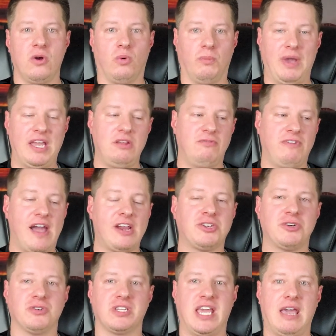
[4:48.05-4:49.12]
Well,
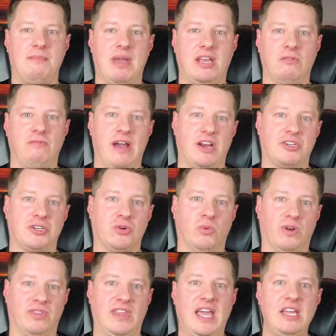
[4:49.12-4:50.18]
manufacturers can't manufacture
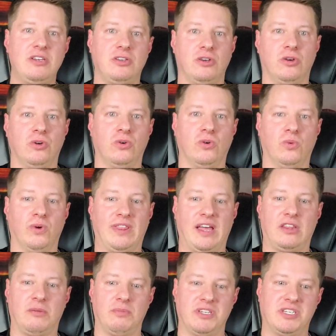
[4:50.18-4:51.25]
what they do
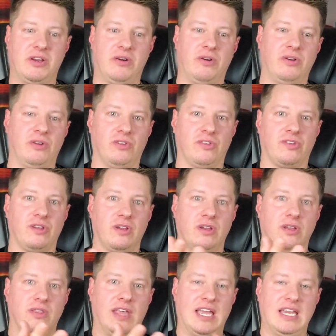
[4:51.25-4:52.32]
without the materials
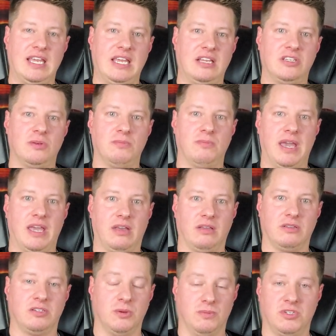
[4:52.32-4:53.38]
they need to make
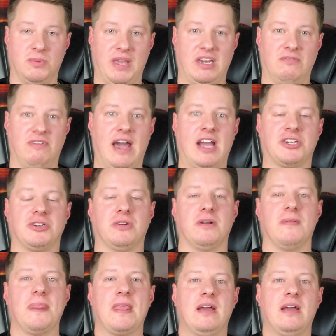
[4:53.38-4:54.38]
to, to manufacture.